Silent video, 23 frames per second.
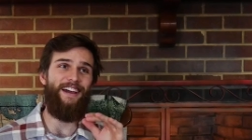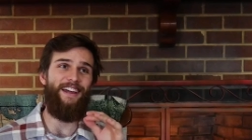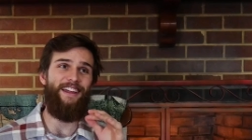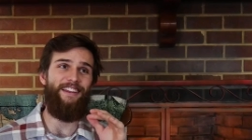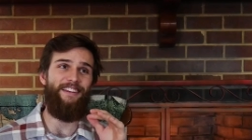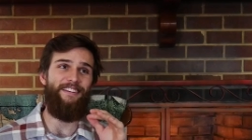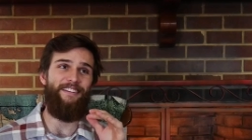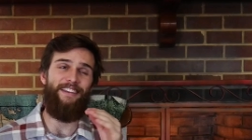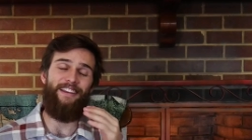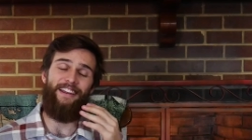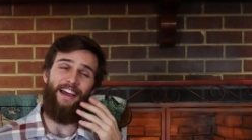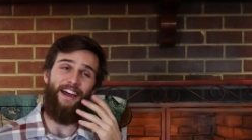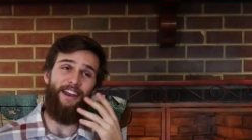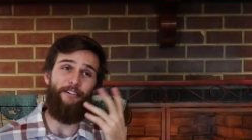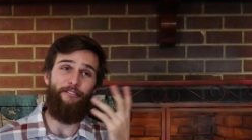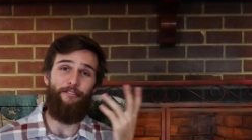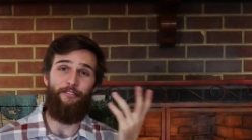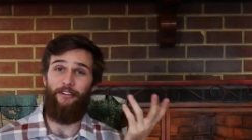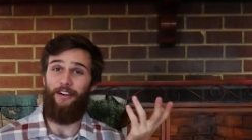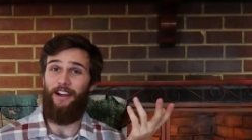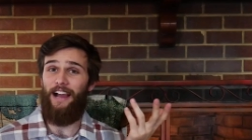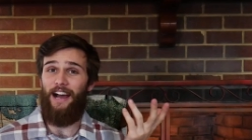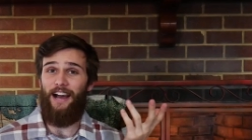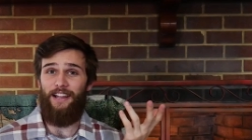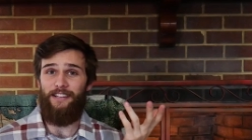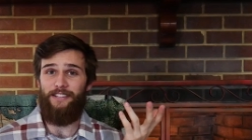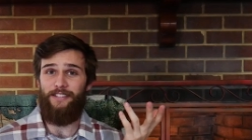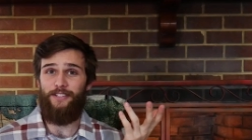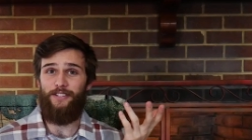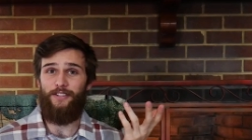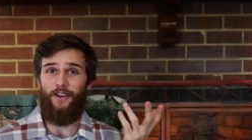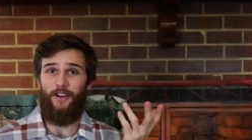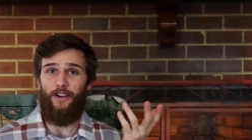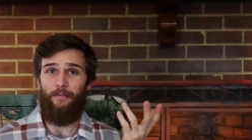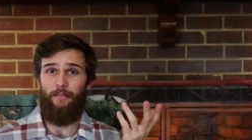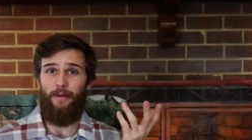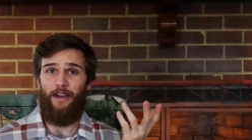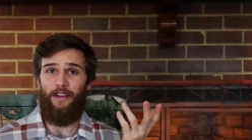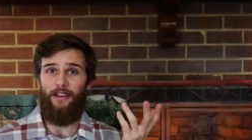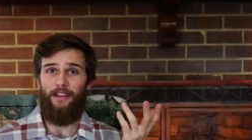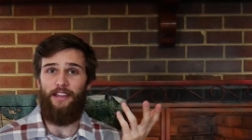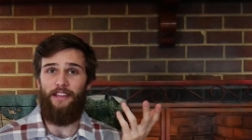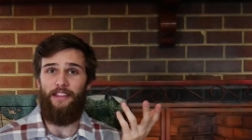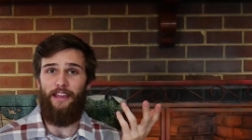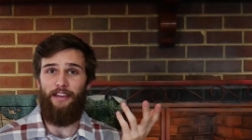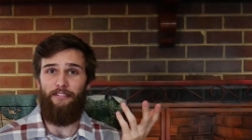I kind of forgot to talk about
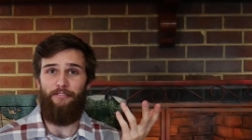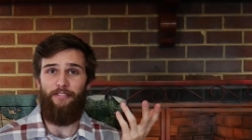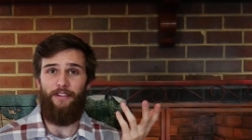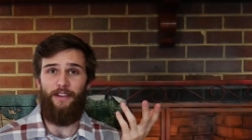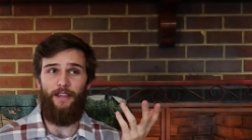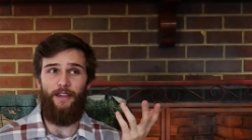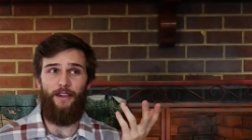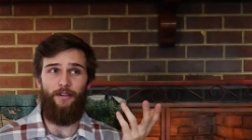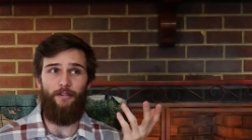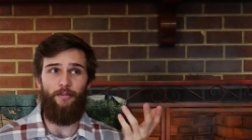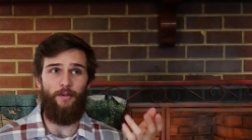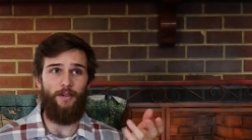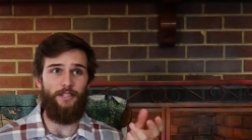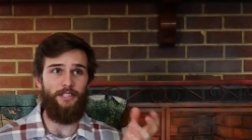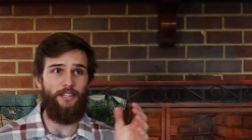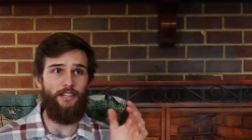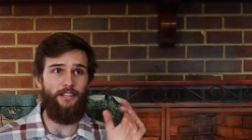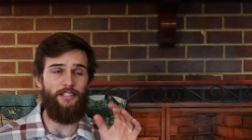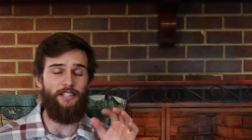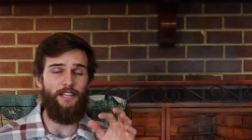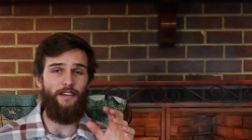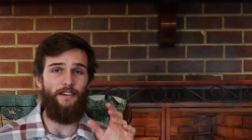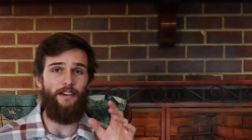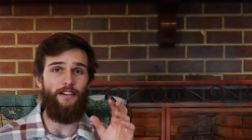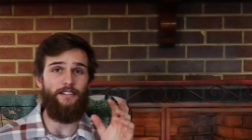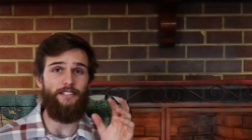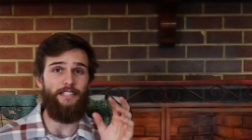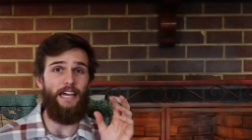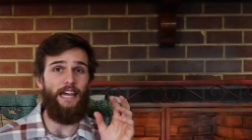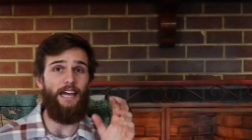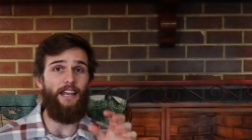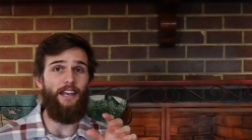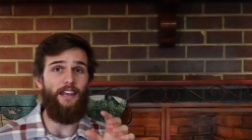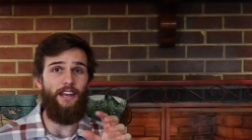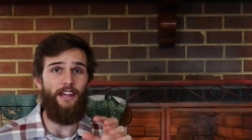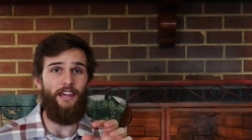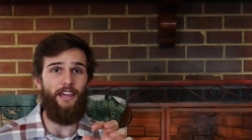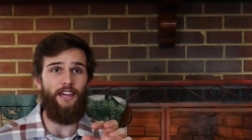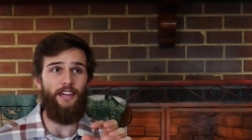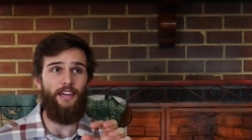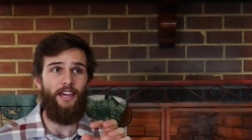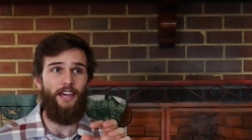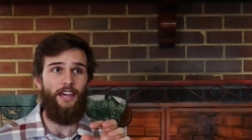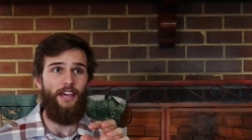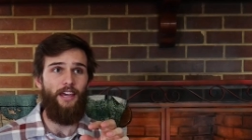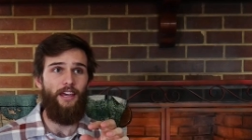it in that video. It wasn't until I was
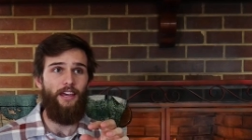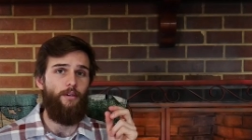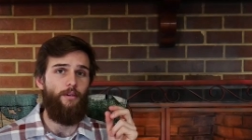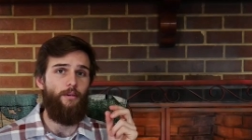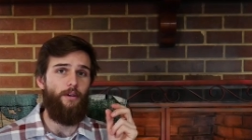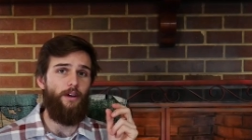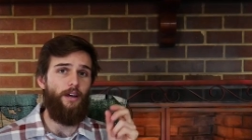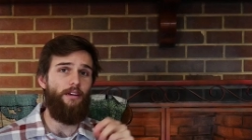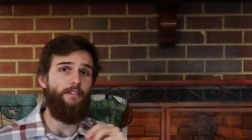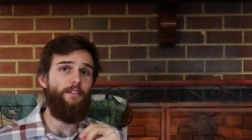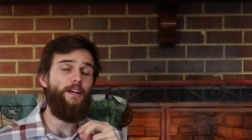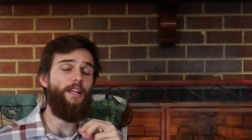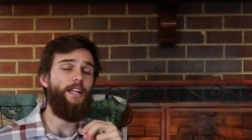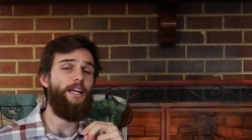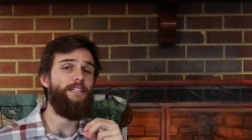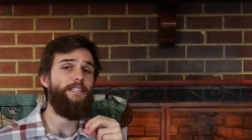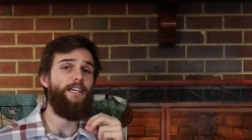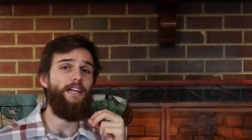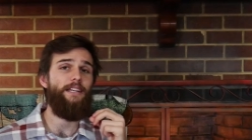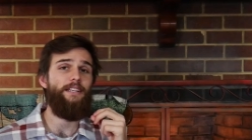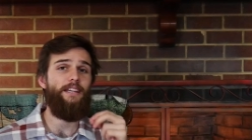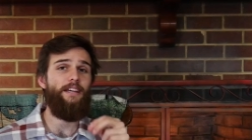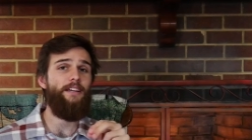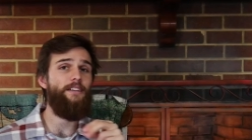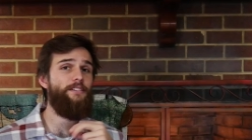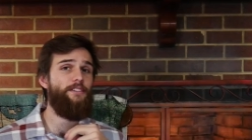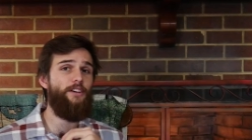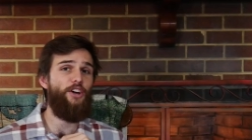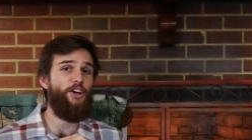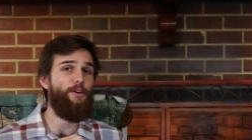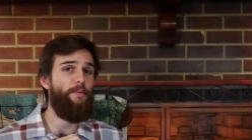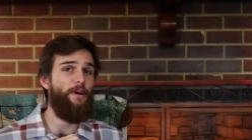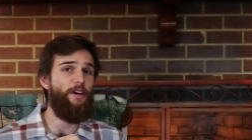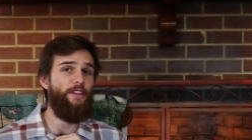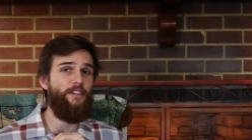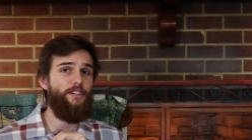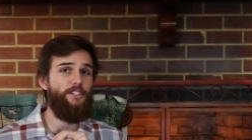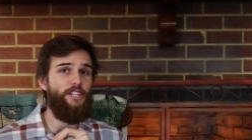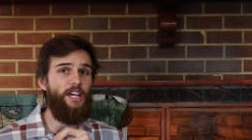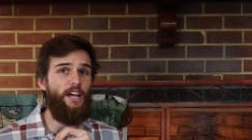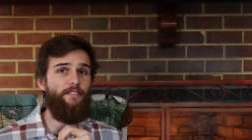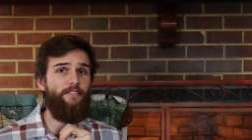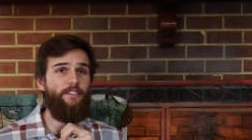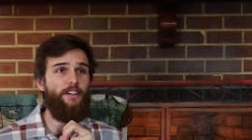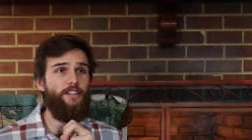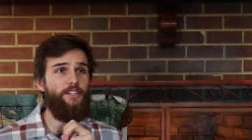editing where I realized I didn't talk about the
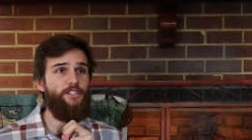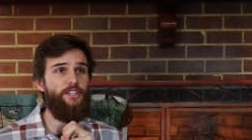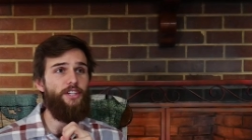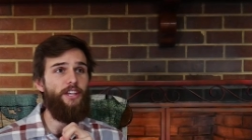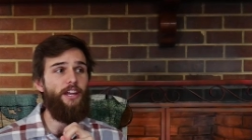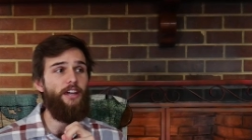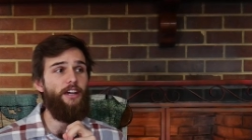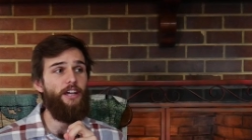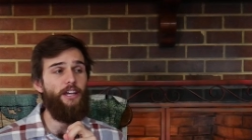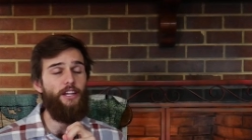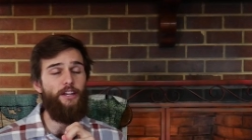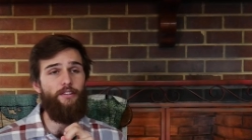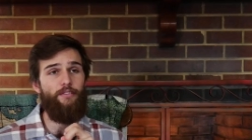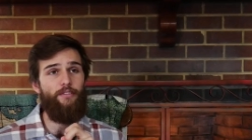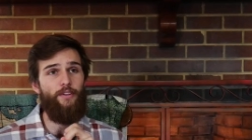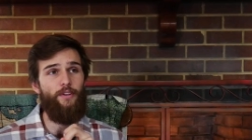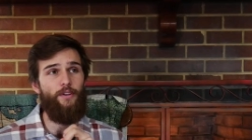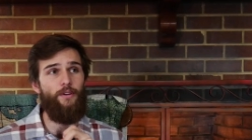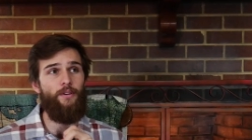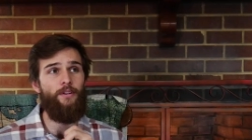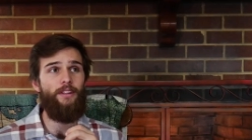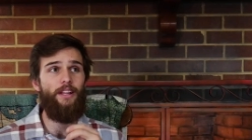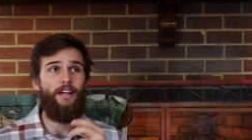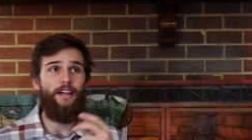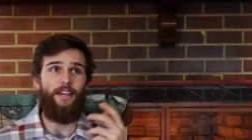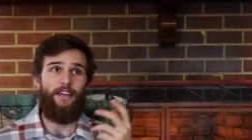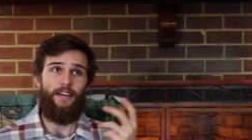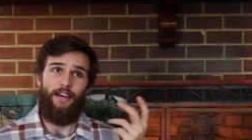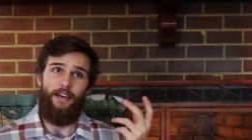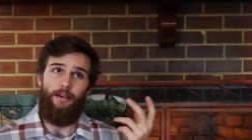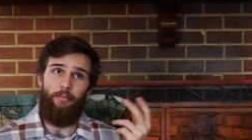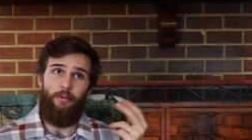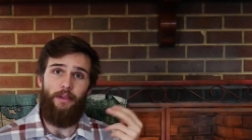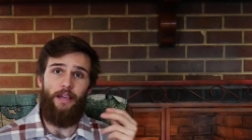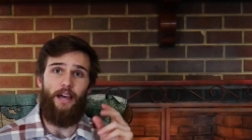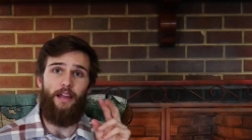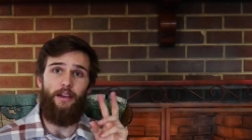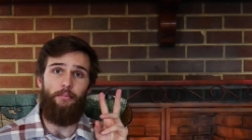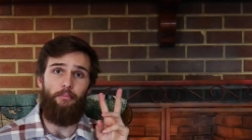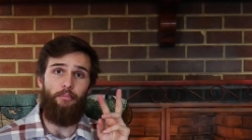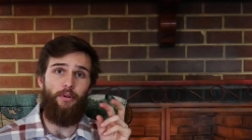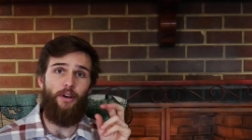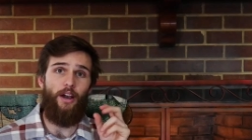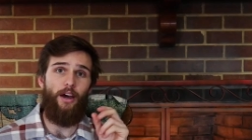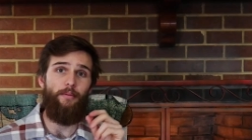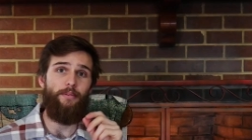Java engineer interview like I kind
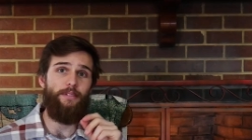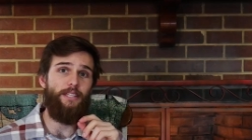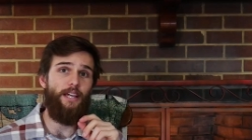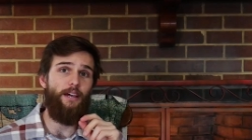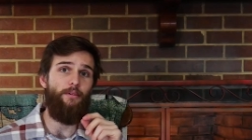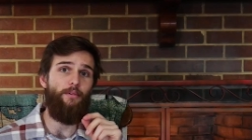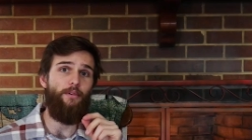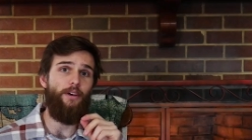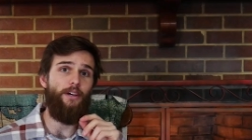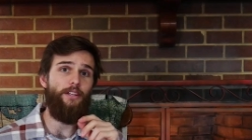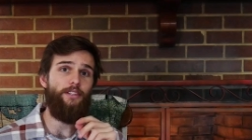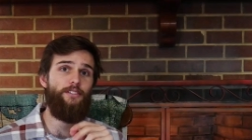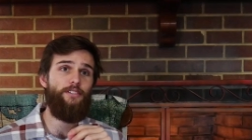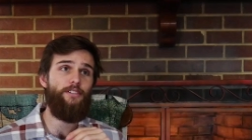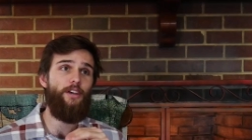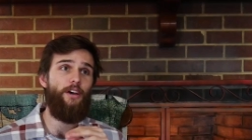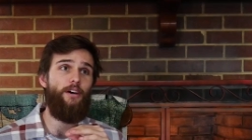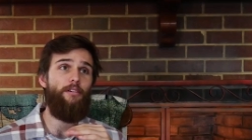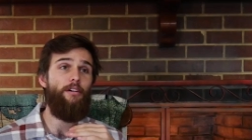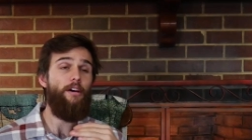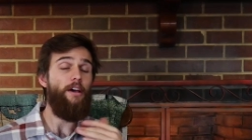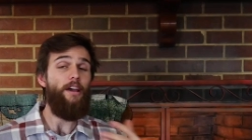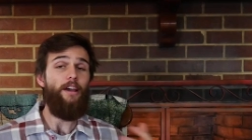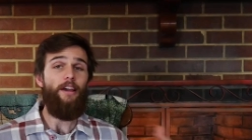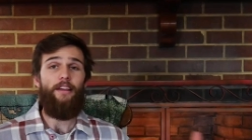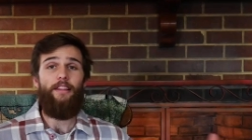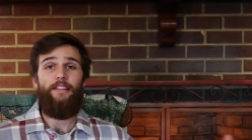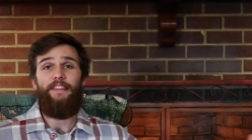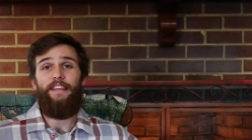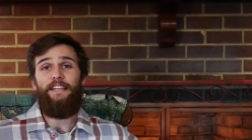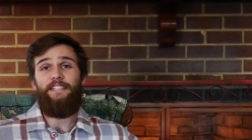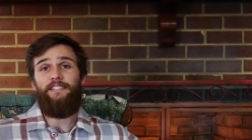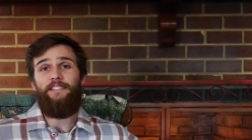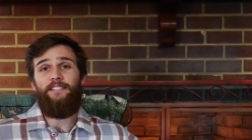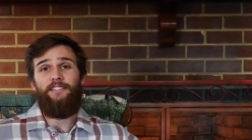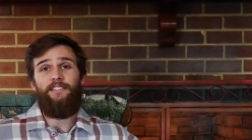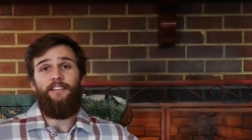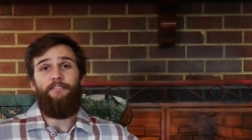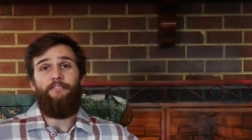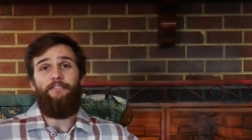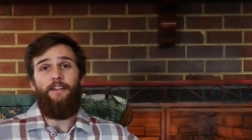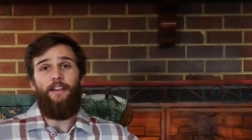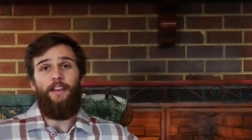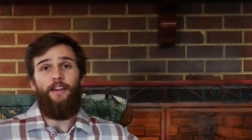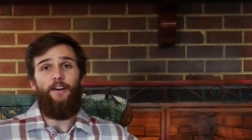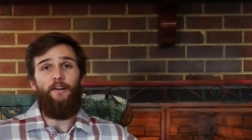of promised I would. So this is the
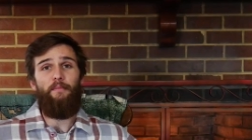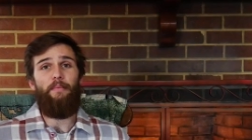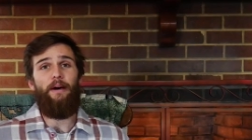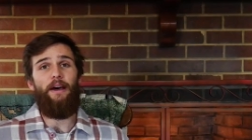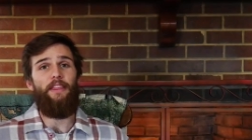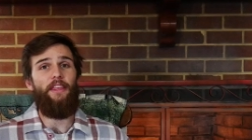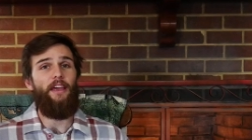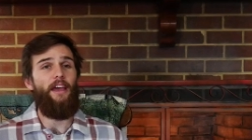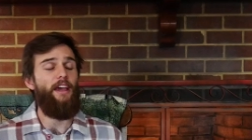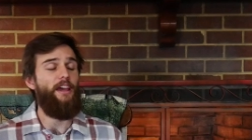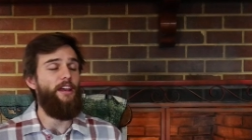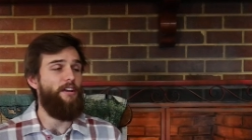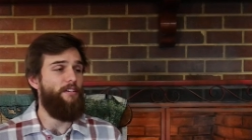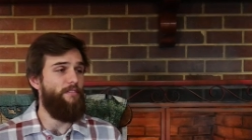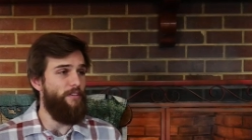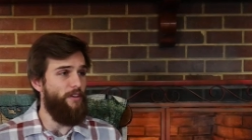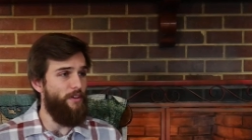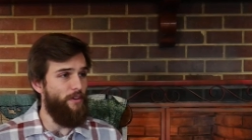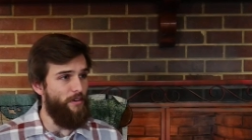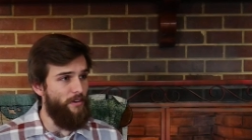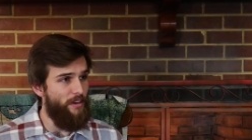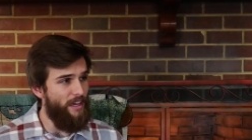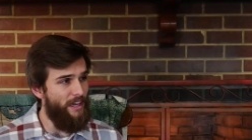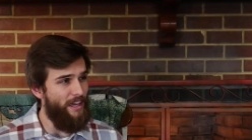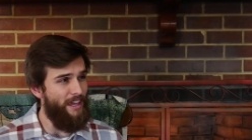video about that interview.